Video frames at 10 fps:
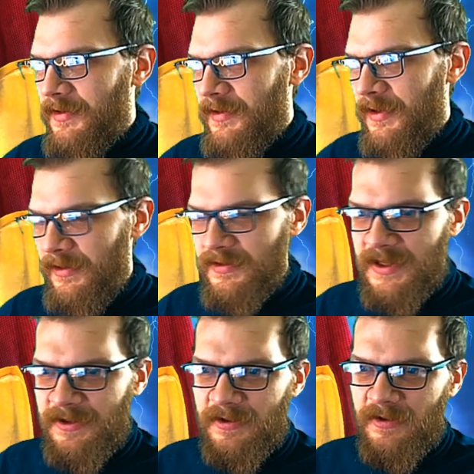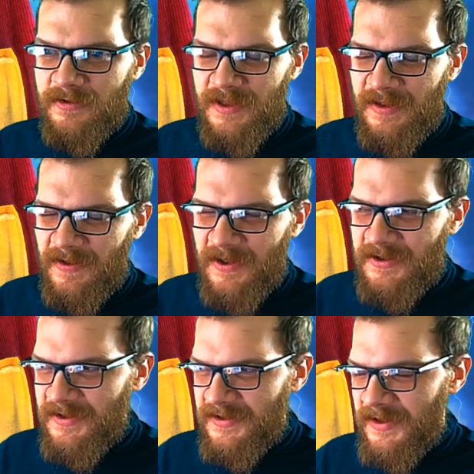alongside your Ghost in
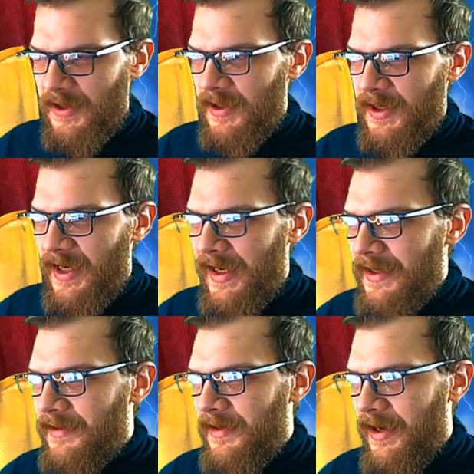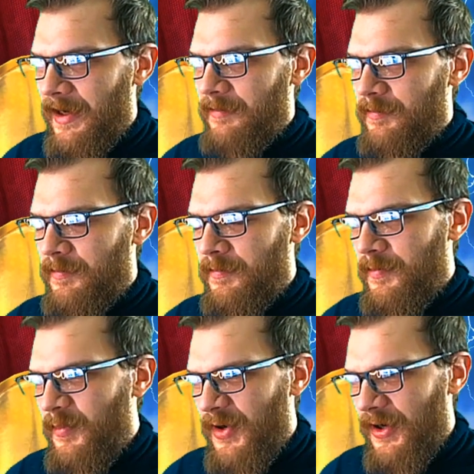Incursions? Again, I
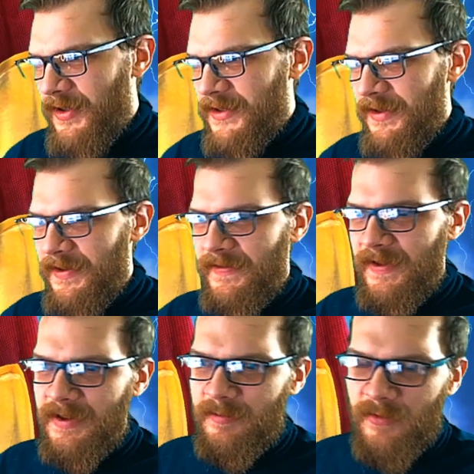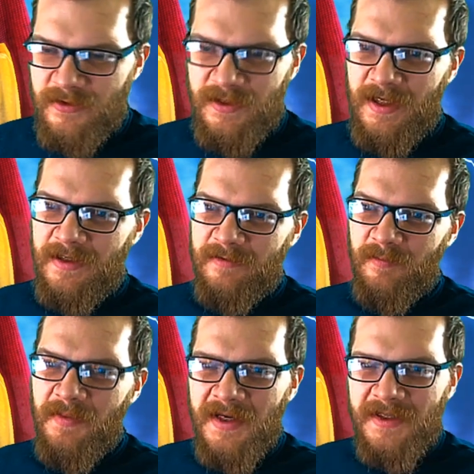personally think most like
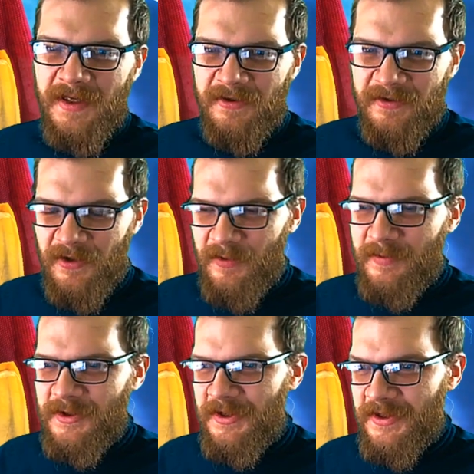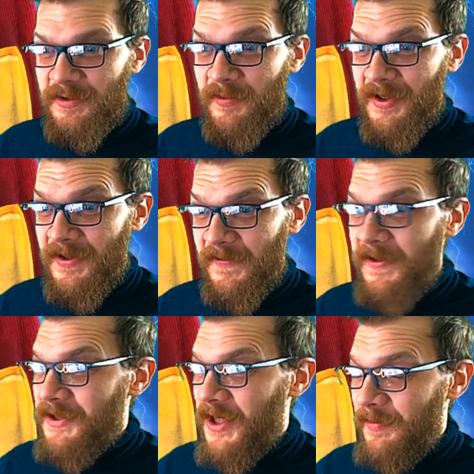better option is to bring in
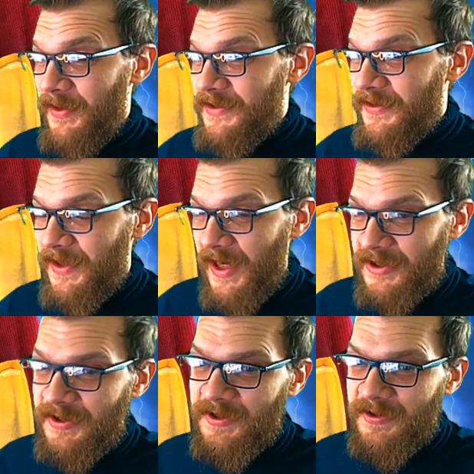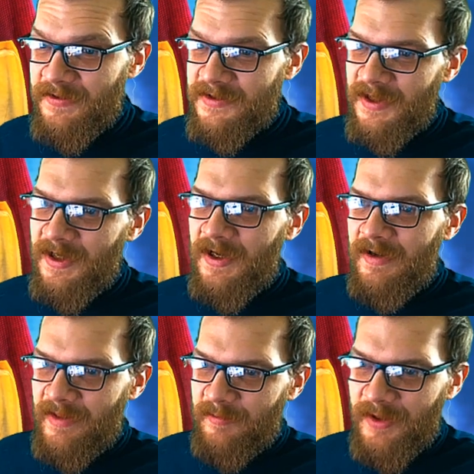three champions you can actually use,
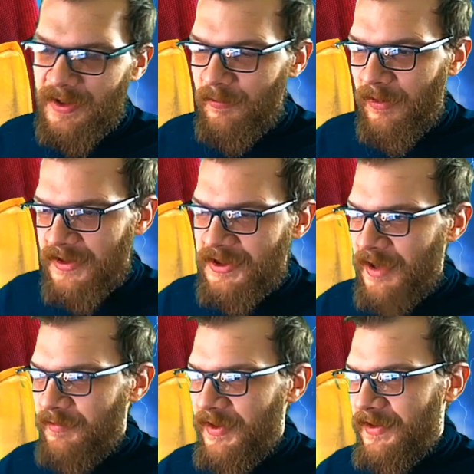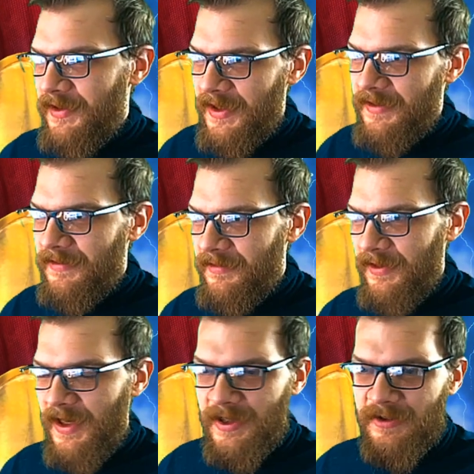then bring in one champion and
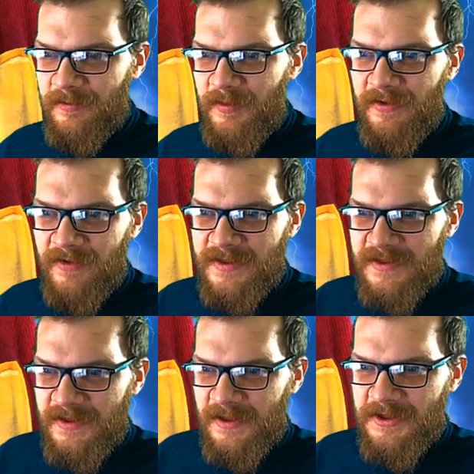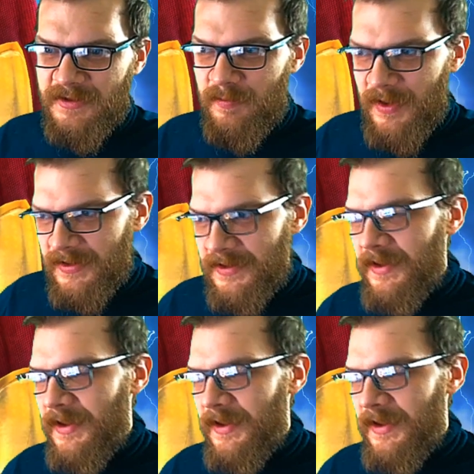rely on pre-fights and synergies. But